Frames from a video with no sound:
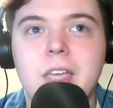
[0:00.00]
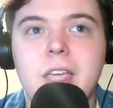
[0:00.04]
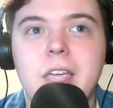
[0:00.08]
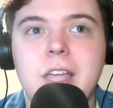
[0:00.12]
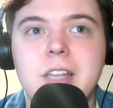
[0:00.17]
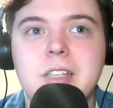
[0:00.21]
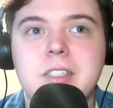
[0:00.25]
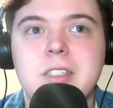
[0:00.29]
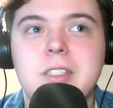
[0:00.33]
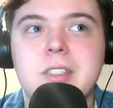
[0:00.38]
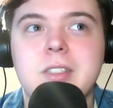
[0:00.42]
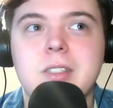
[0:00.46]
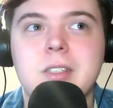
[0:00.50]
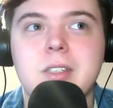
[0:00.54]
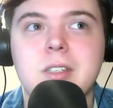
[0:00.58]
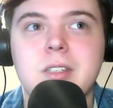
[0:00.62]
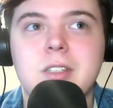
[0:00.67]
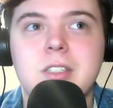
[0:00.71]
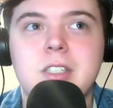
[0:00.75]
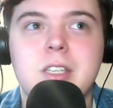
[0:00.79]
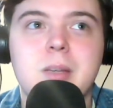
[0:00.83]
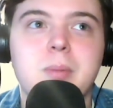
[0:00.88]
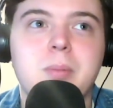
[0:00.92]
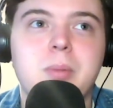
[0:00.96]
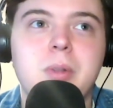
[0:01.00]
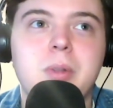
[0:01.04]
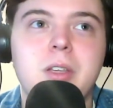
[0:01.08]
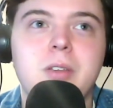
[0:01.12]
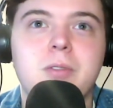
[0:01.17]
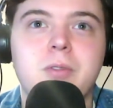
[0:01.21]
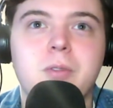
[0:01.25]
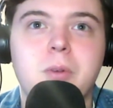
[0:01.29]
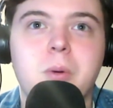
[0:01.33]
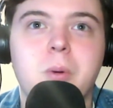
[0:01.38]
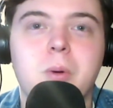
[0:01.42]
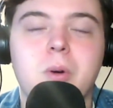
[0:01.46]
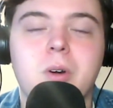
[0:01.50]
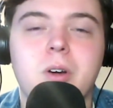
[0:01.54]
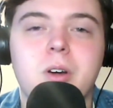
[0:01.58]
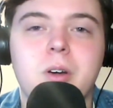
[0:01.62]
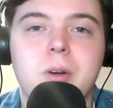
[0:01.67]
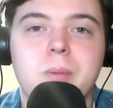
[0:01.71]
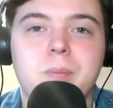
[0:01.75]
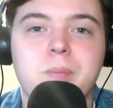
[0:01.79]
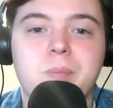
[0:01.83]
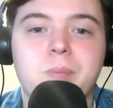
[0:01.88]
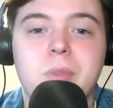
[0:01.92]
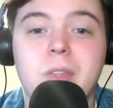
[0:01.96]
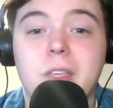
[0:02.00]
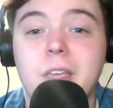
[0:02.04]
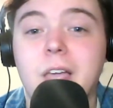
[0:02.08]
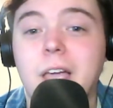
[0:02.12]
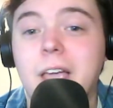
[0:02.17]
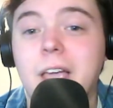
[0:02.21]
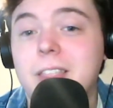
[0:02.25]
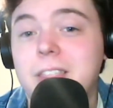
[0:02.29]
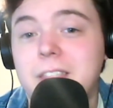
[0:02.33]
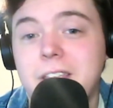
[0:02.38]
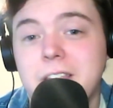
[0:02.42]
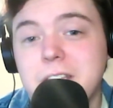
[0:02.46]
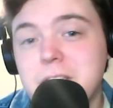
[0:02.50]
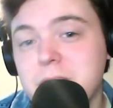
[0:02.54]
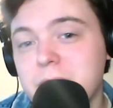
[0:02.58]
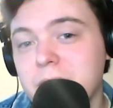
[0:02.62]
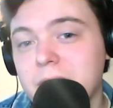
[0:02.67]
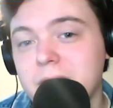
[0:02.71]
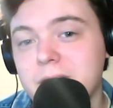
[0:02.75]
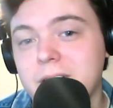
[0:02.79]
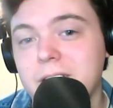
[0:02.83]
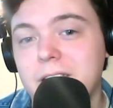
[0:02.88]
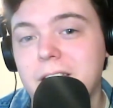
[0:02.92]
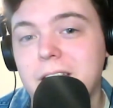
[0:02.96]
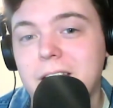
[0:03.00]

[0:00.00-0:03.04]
It's simply I think it's fun